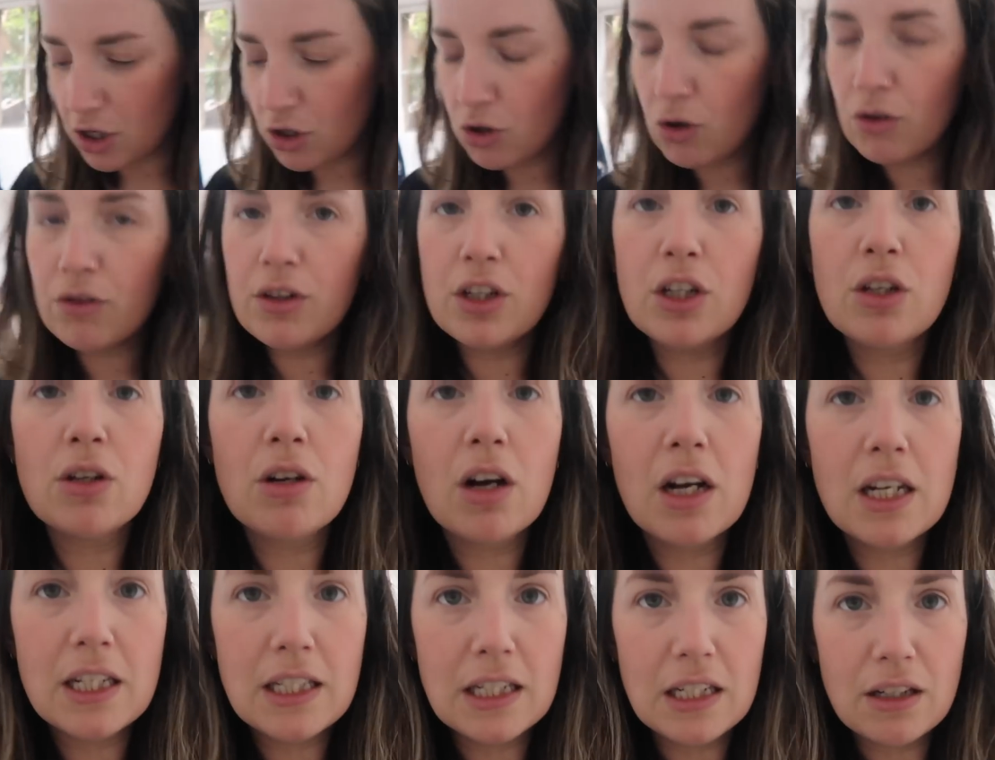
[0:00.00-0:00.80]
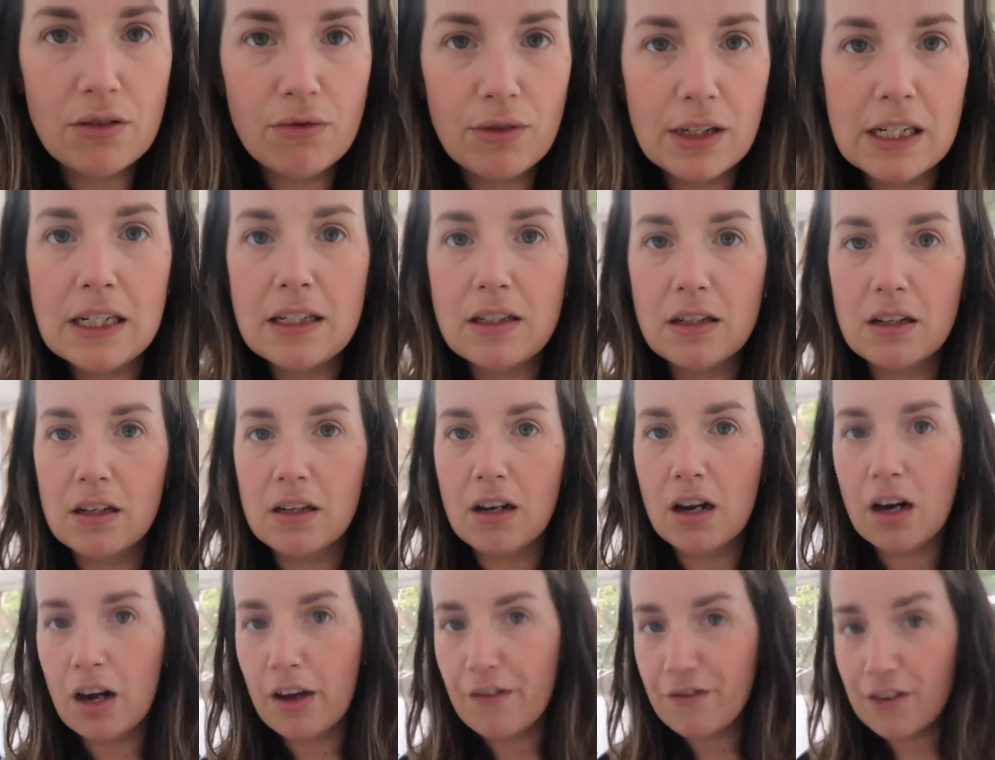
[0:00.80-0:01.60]
Not that you guys need a
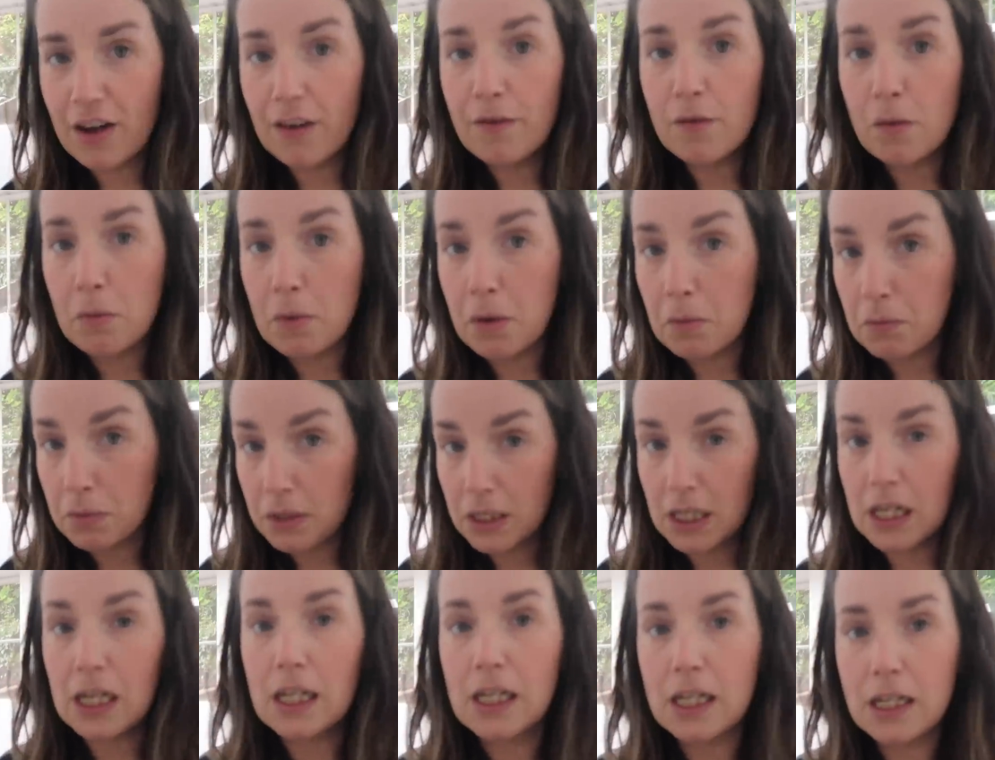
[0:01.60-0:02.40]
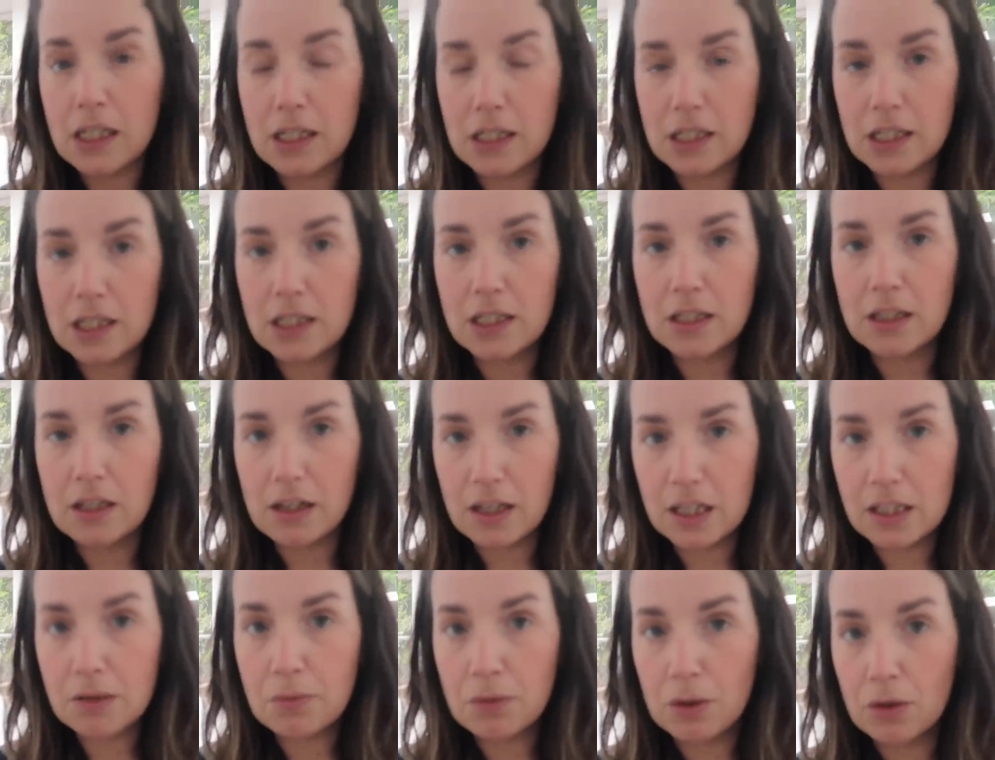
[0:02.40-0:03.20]
reason, I've never been particularly
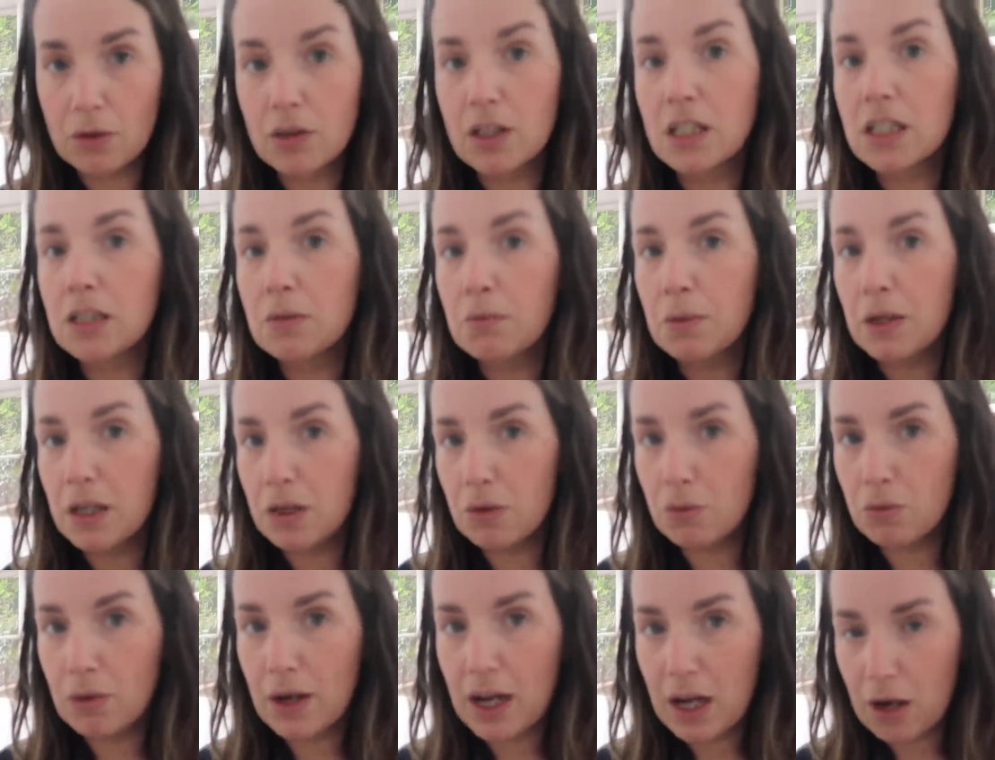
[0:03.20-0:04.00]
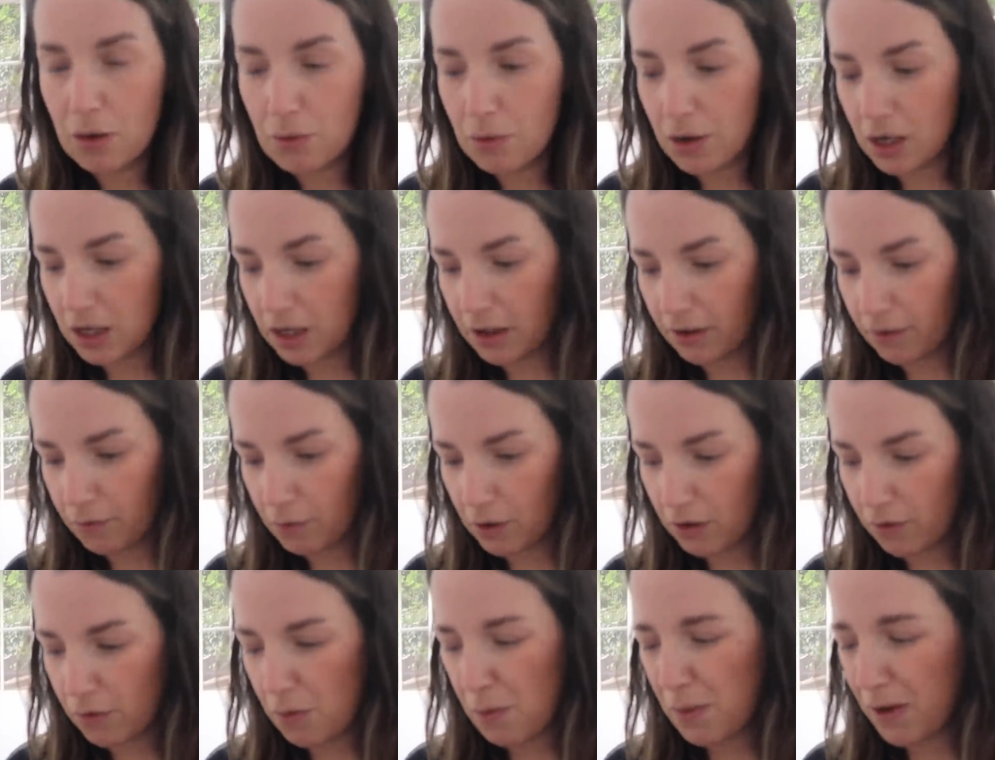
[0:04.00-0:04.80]
consistent, let's be honest, but it will help kind of
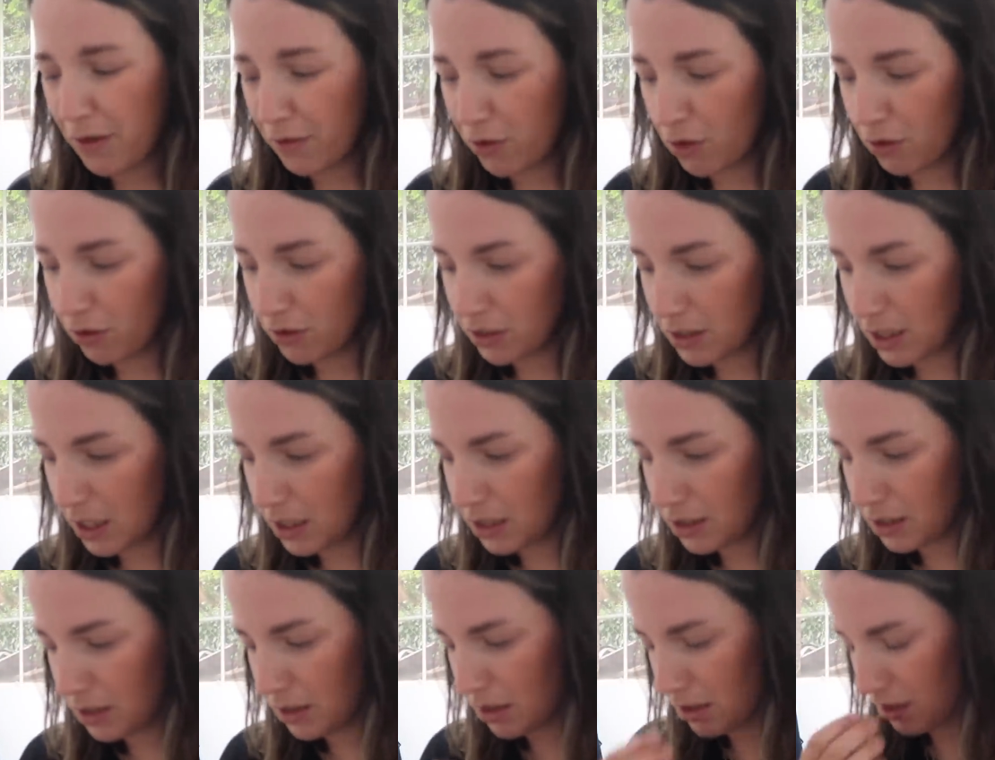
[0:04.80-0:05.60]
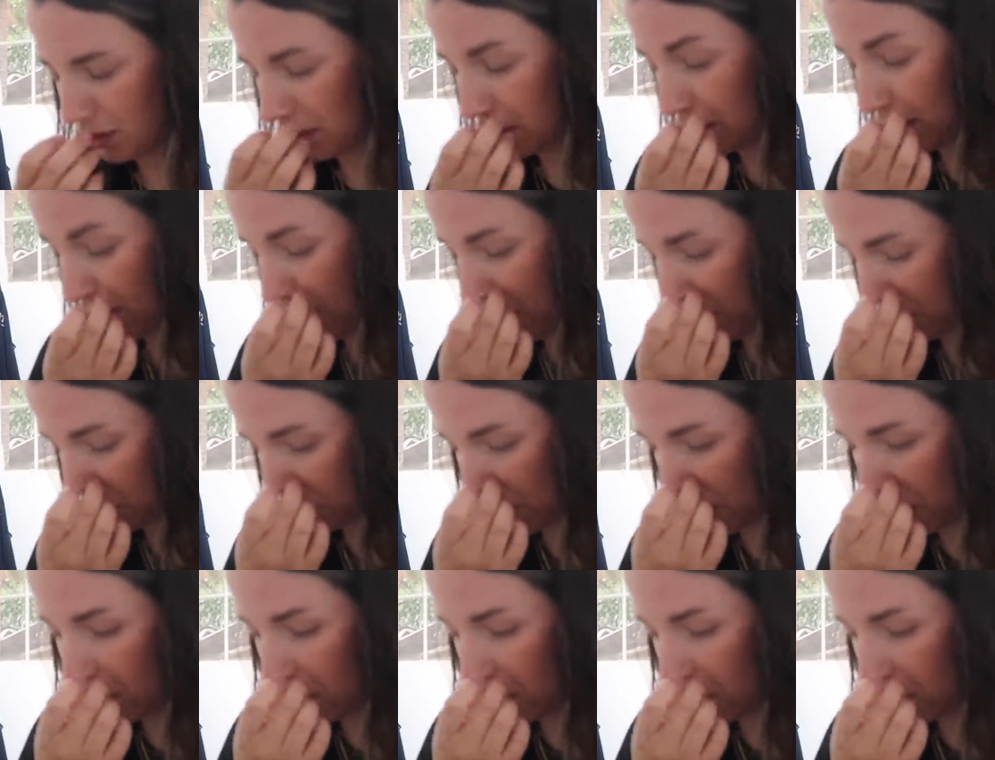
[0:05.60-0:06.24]
give a bit of context to that as